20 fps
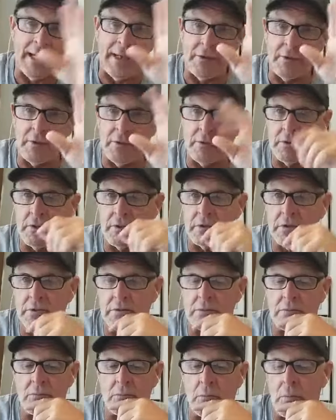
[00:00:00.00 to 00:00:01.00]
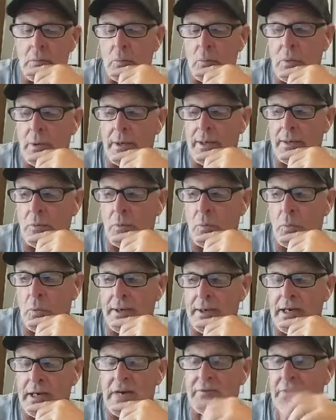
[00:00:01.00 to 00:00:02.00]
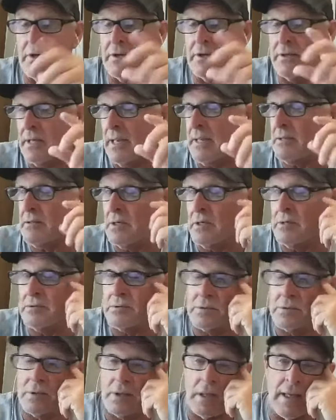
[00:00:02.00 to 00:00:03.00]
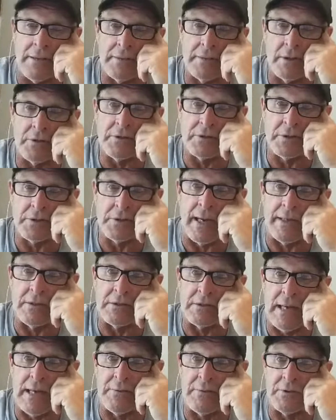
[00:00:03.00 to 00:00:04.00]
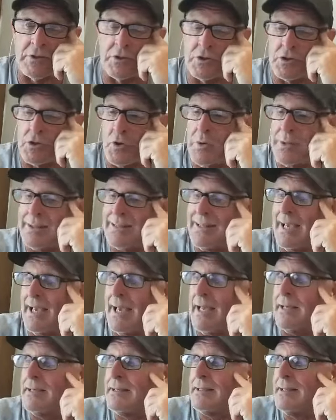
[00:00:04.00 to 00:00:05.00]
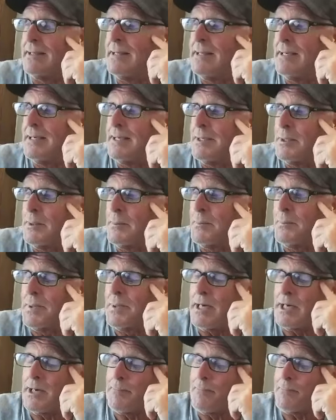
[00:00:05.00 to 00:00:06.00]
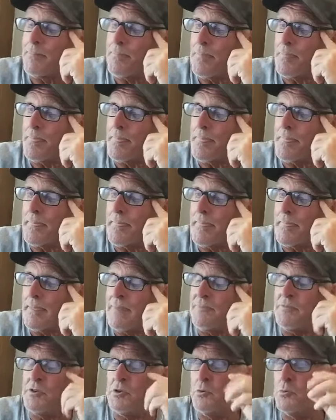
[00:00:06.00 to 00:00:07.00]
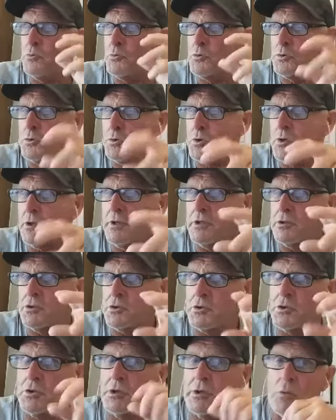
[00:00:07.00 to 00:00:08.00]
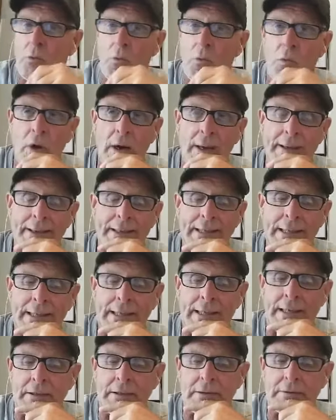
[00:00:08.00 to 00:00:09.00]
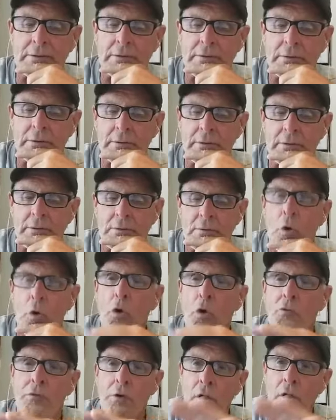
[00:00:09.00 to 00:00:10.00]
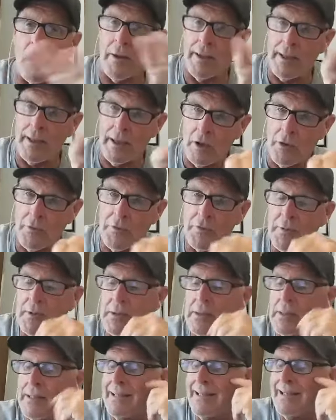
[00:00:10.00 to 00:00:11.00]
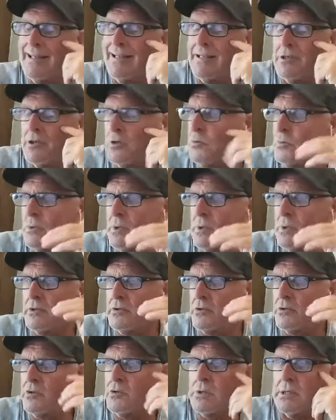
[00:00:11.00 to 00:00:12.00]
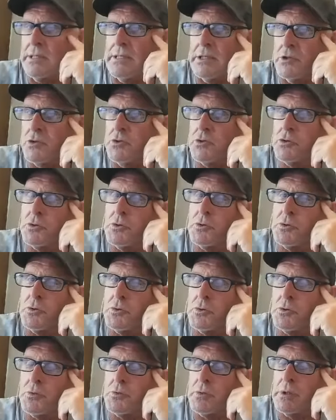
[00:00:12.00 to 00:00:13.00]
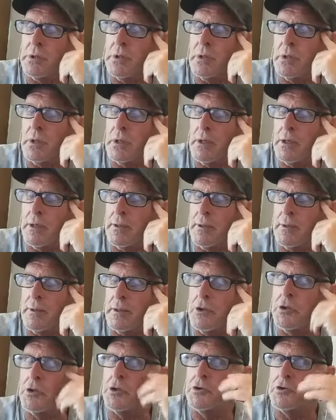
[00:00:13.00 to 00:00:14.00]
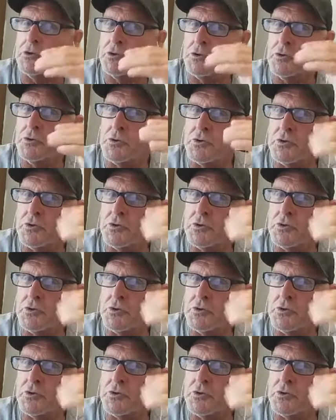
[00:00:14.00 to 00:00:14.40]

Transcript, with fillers: or just whatever. And there's science out there showing that. But if you truly want to get overall health, you really do need to introduce